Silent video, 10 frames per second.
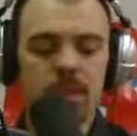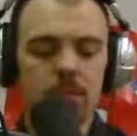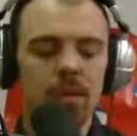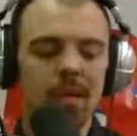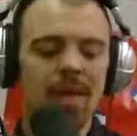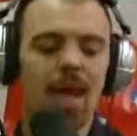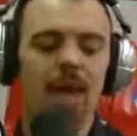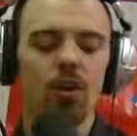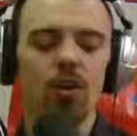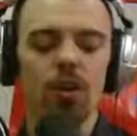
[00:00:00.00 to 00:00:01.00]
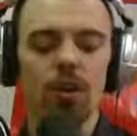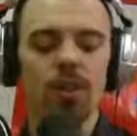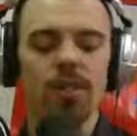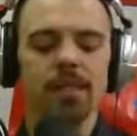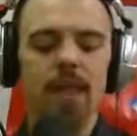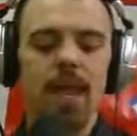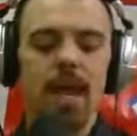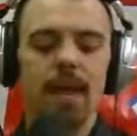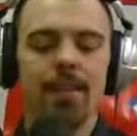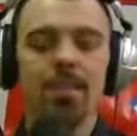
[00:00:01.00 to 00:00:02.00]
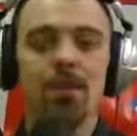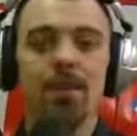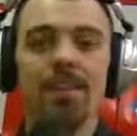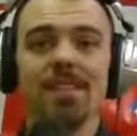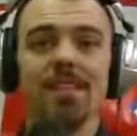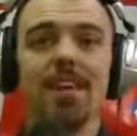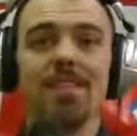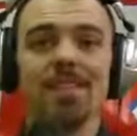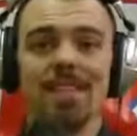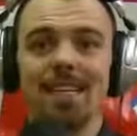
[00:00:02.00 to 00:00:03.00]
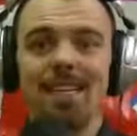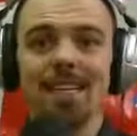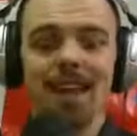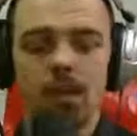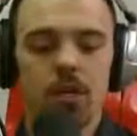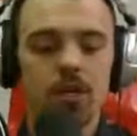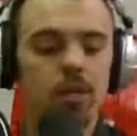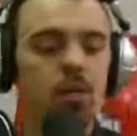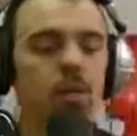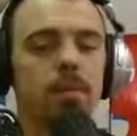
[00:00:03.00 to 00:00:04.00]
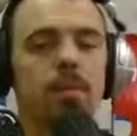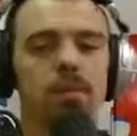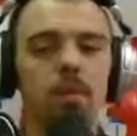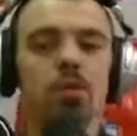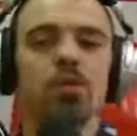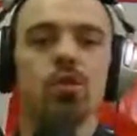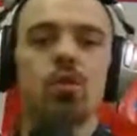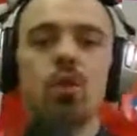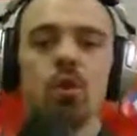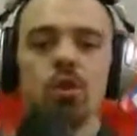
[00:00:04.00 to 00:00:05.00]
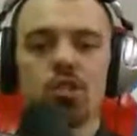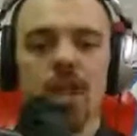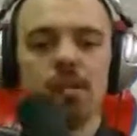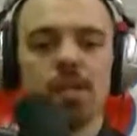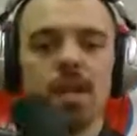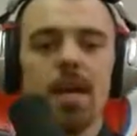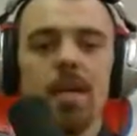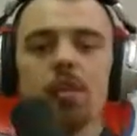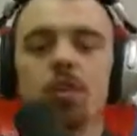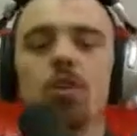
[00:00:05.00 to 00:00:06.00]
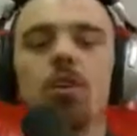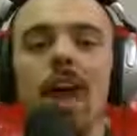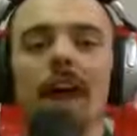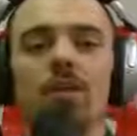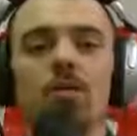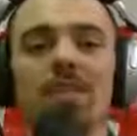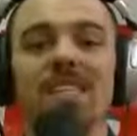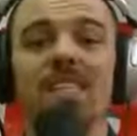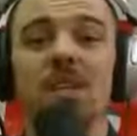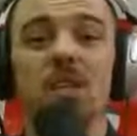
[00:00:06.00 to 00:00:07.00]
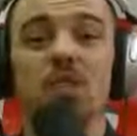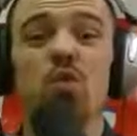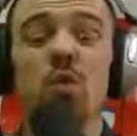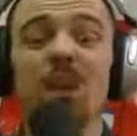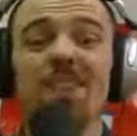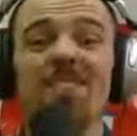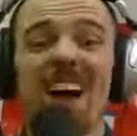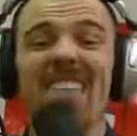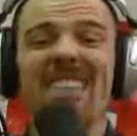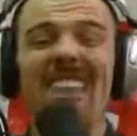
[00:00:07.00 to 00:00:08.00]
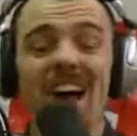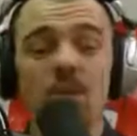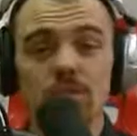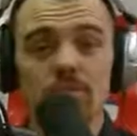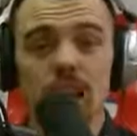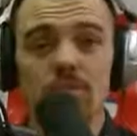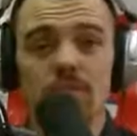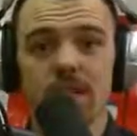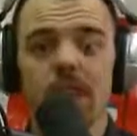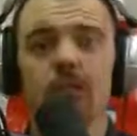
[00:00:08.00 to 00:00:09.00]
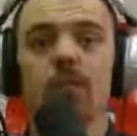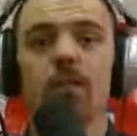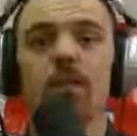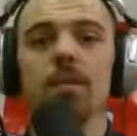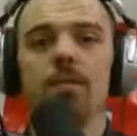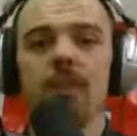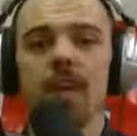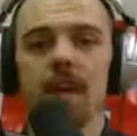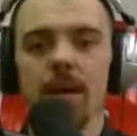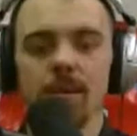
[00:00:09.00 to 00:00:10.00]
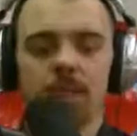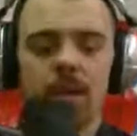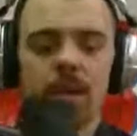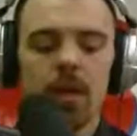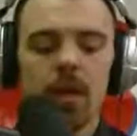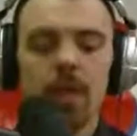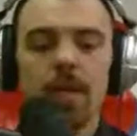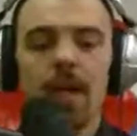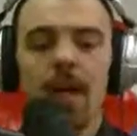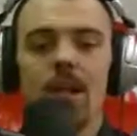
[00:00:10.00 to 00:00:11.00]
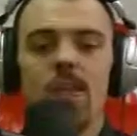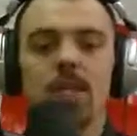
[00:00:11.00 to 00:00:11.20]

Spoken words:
The Blake at Gulf Breeze, and that's going to be the 17th. So you don't want to miss those 2 workshops to learn how to receive up to $25,000 a year from the VA. Now,